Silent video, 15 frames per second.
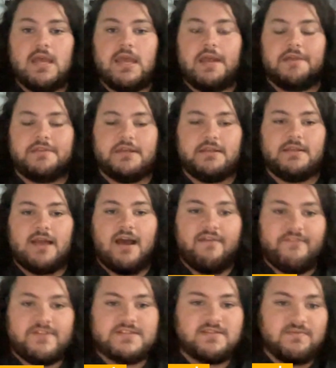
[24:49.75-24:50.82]
And I think the
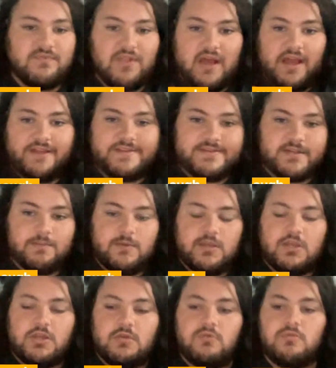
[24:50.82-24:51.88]
offensive line is going to be
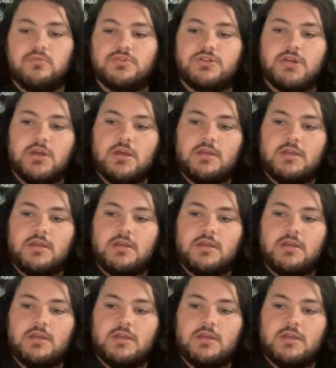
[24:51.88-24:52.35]
huge